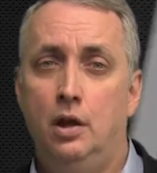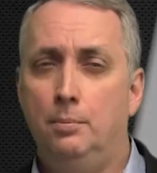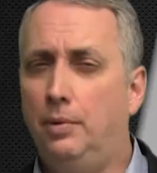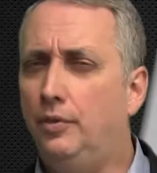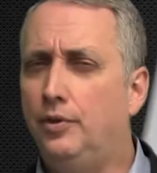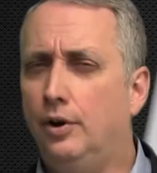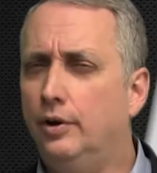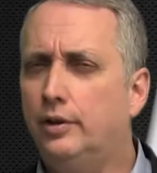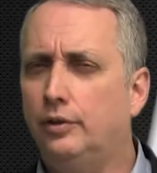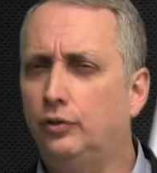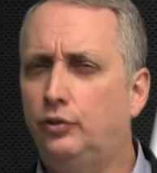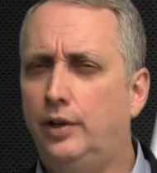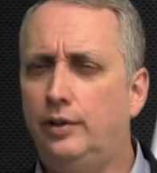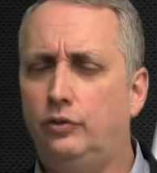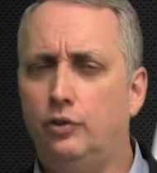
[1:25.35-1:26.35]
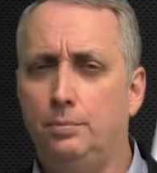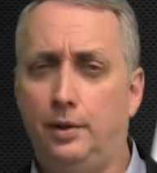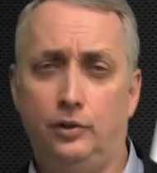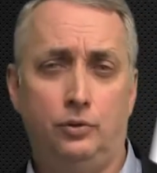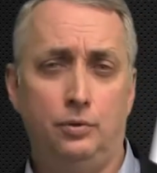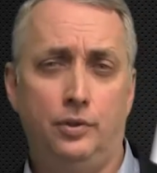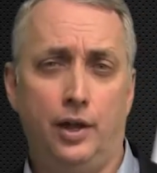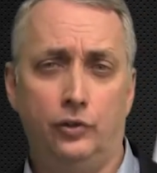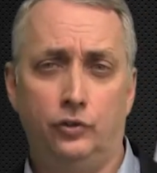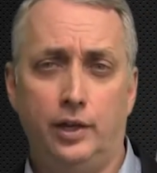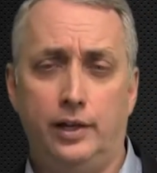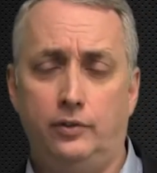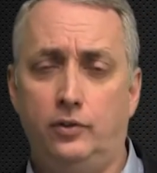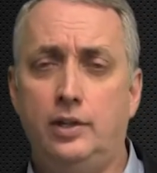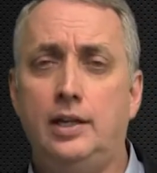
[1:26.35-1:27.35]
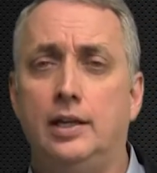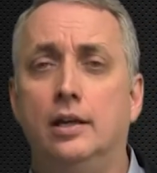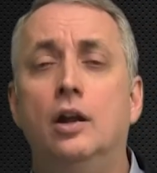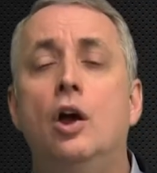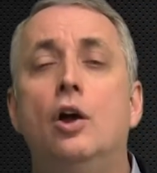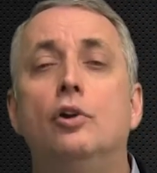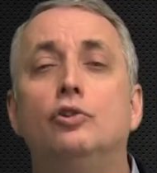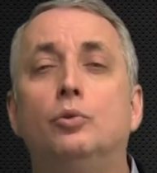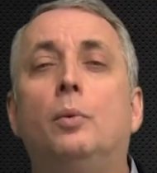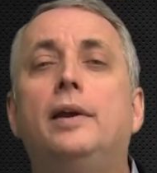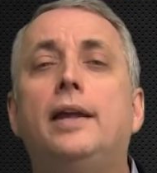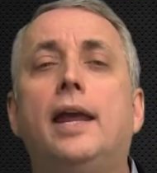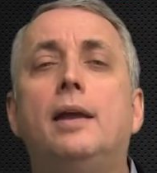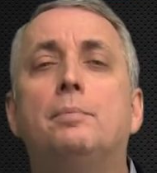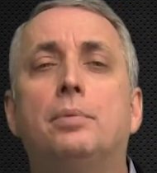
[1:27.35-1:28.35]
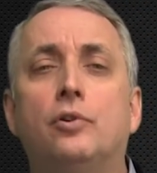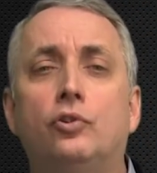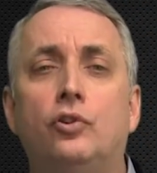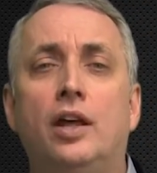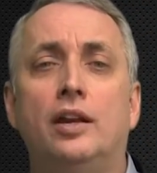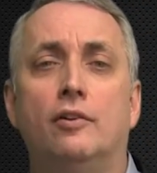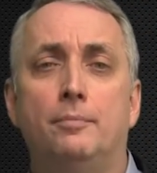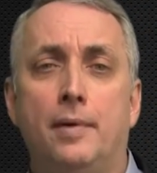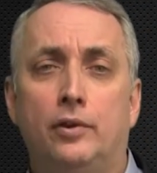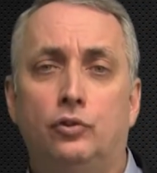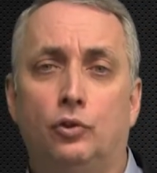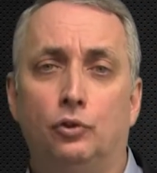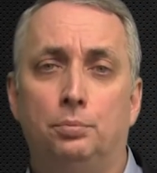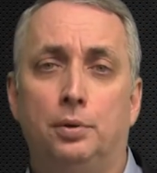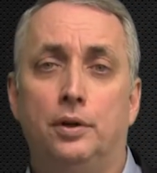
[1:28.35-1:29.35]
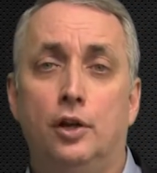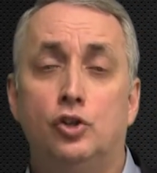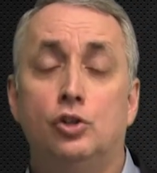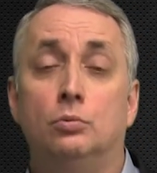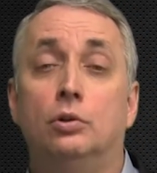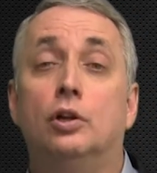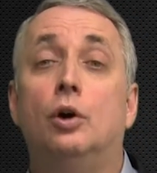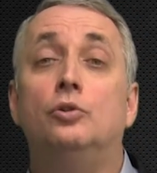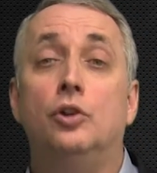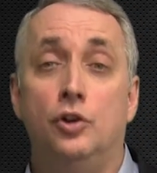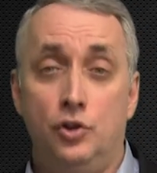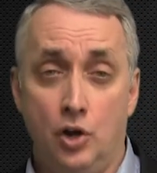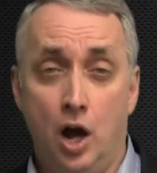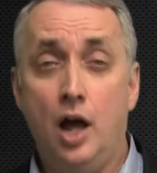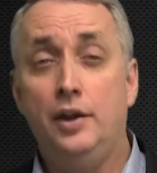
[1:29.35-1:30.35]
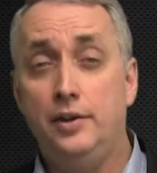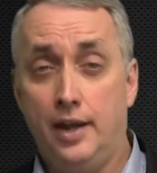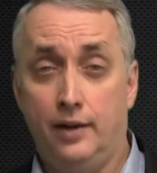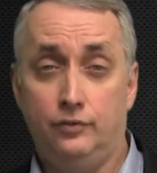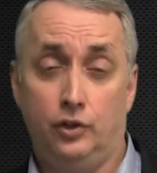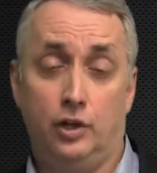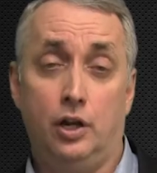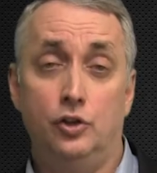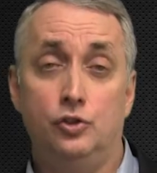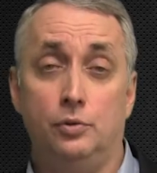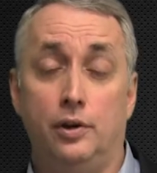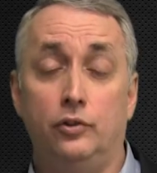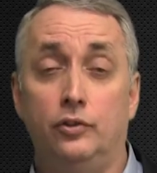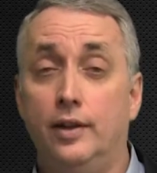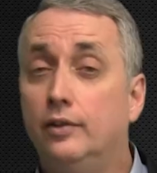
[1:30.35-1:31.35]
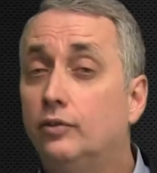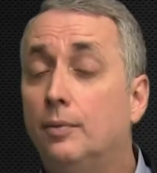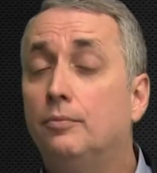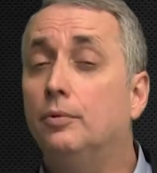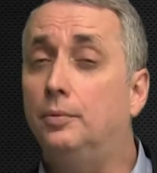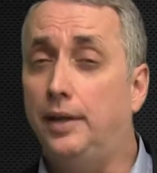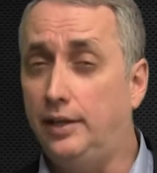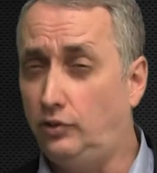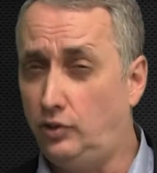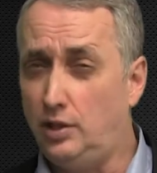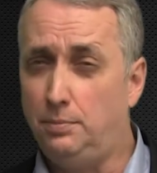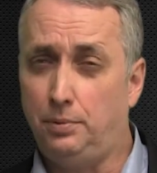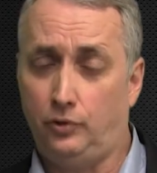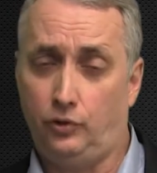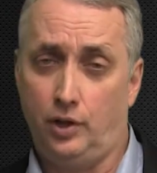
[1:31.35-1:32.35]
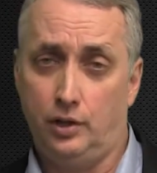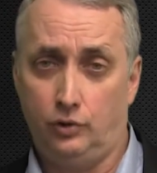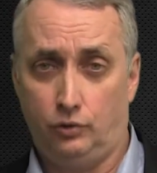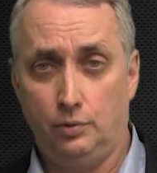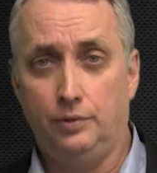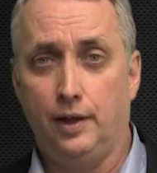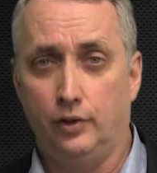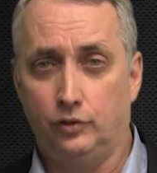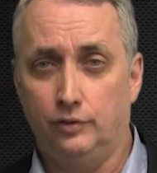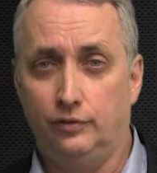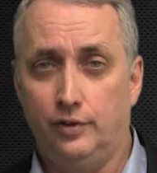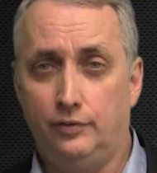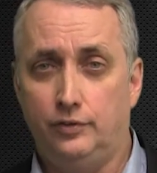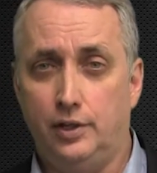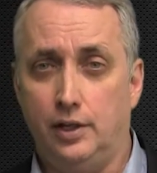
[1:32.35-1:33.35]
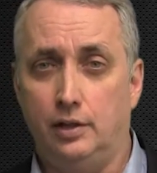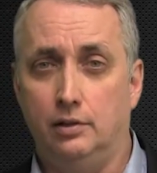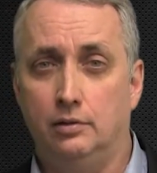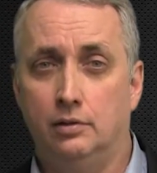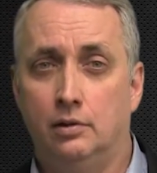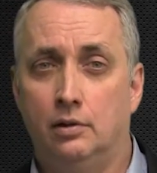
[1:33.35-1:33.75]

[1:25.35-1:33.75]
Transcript: But the article states that by 2018, 28% of Mexico's production will go to non-NAFTA countries, and that's up from 18% in 2015.